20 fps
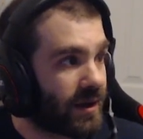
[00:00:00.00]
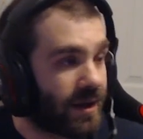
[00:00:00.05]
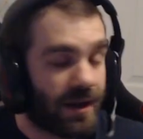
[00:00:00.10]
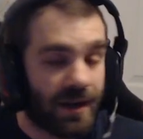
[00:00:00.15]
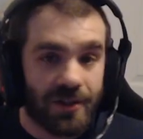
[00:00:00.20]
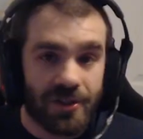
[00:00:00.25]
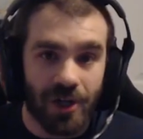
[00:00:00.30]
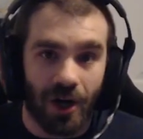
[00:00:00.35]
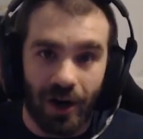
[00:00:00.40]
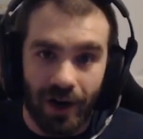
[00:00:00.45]

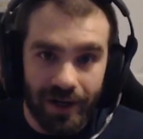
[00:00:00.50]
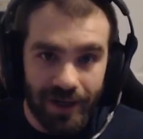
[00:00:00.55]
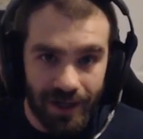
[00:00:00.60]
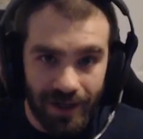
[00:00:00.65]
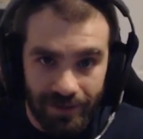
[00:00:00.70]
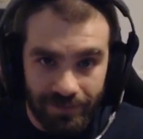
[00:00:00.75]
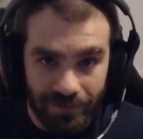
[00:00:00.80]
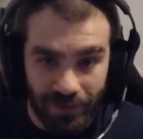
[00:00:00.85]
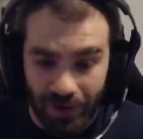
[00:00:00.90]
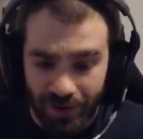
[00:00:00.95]

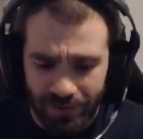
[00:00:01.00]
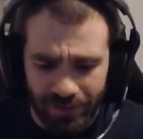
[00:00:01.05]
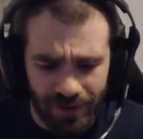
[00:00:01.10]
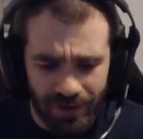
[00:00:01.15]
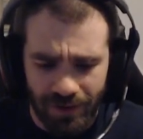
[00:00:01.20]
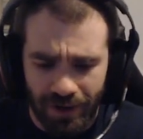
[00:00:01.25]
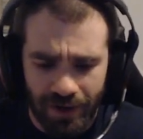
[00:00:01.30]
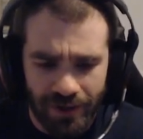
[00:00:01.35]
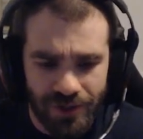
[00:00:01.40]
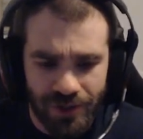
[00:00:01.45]
talking in front of a
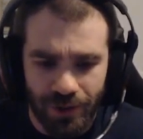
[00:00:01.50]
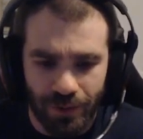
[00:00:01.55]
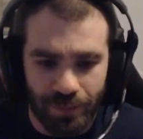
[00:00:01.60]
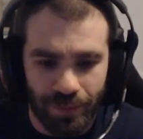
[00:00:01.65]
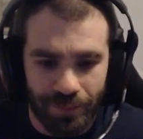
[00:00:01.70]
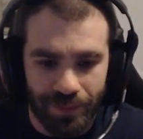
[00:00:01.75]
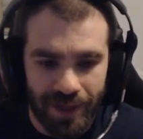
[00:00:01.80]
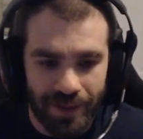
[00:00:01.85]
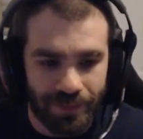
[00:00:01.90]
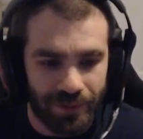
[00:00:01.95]
large group
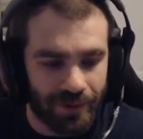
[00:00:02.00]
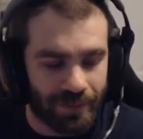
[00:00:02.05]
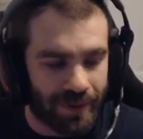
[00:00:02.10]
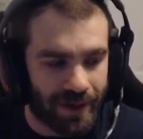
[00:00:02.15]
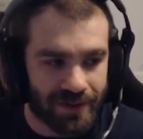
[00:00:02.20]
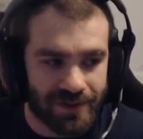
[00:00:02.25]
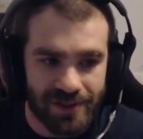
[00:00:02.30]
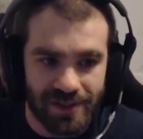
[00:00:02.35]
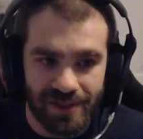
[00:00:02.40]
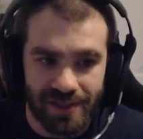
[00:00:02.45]
of people
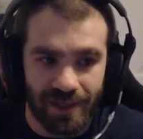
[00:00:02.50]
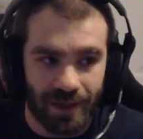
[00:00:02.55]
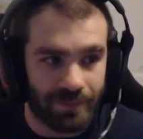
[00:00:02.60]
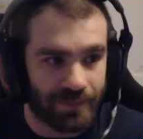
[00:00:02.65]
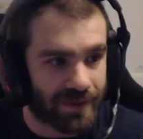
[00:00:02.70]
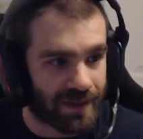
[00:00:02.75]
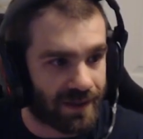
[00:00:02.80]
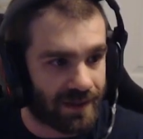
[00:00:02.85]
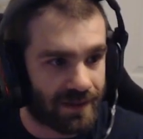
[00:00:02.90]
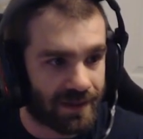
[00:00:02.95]
about
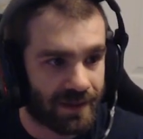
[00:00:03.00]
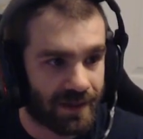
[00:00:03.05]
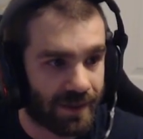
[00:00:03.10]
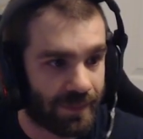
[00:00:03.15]
something,